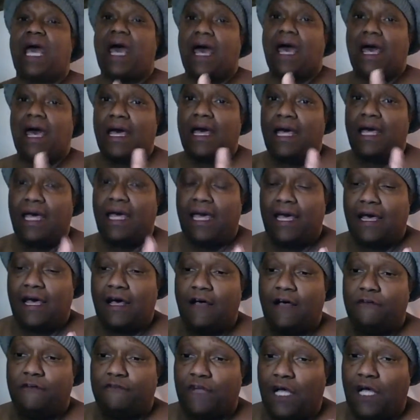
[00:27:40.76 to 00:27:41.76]
I
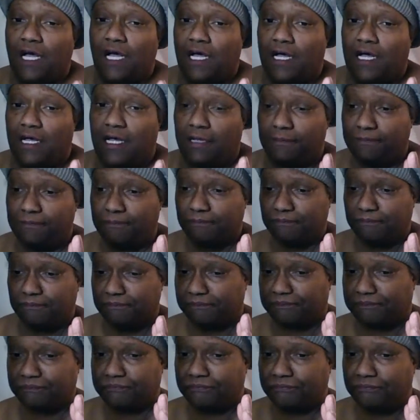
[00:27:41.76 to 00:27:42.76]
have uh
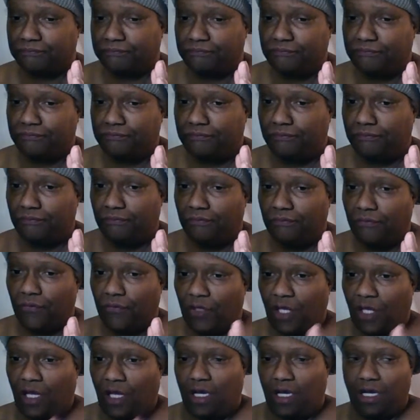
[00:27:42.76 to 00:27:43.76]

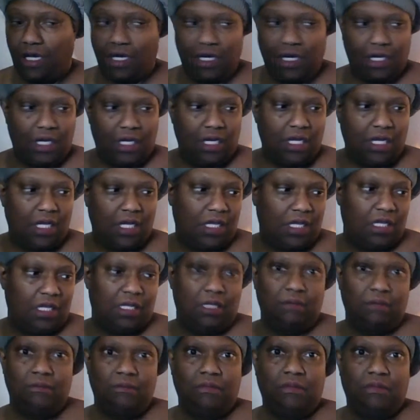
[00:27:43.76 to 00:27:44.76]
uh uh
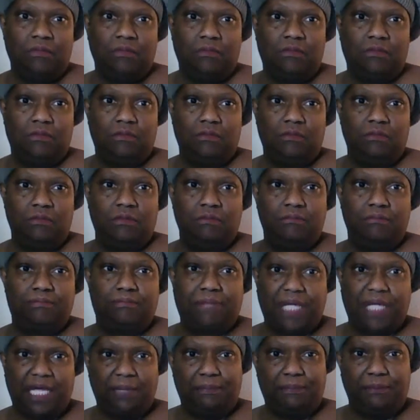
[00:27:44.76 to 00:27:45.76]
um
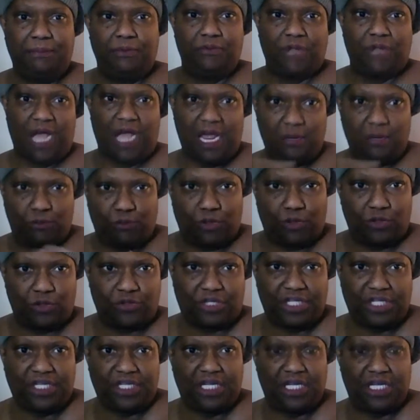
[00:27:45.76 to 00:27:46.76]
people like
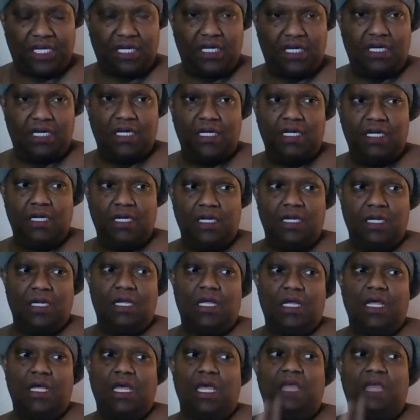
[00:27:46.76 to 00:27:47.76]
working there,
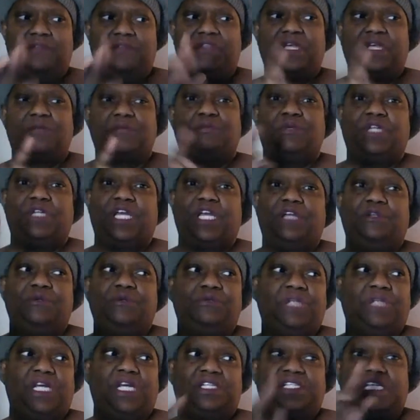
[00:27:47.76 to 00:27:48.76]
and that's what they
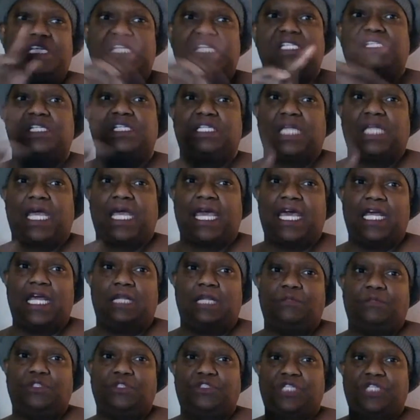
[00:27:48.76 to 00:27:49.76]
do. They tend to the
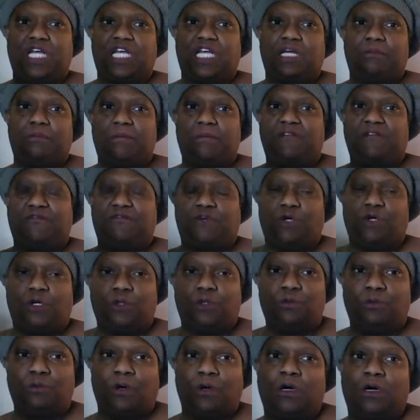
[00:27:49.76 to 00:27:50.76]
animals, take them out
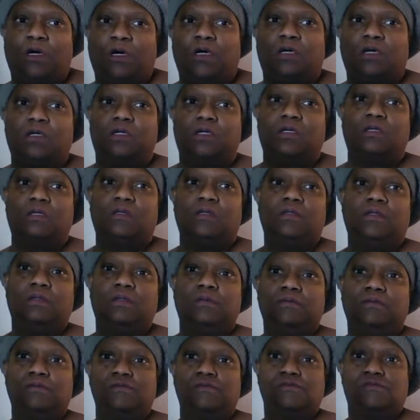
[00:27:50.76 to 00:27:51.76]
for a walk,
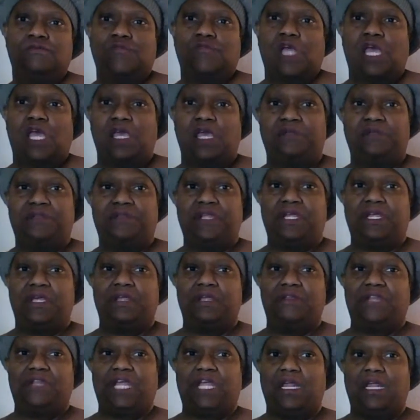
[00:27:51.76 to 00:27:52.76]
and
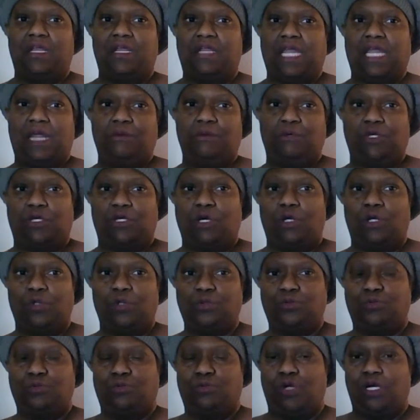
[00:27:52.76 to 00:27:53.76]
then they would go
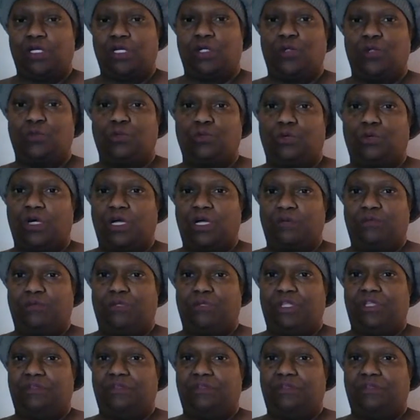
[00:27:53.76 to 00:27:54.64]
101